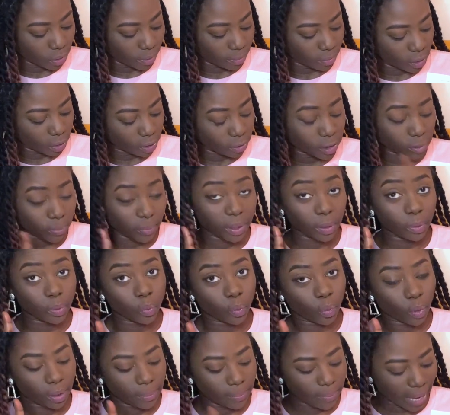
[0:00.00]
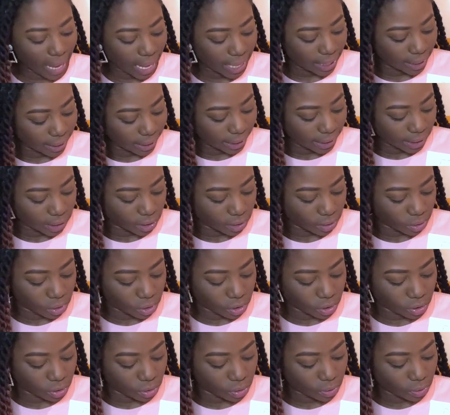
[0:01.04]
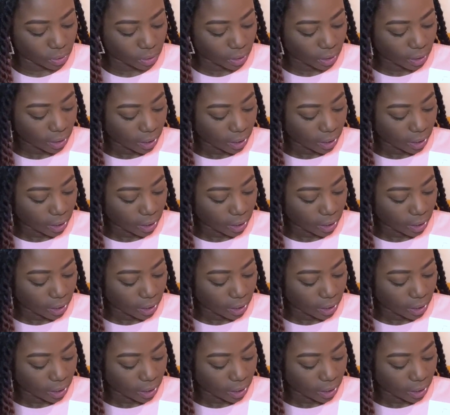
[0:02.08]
I'm gonna split one panel into 2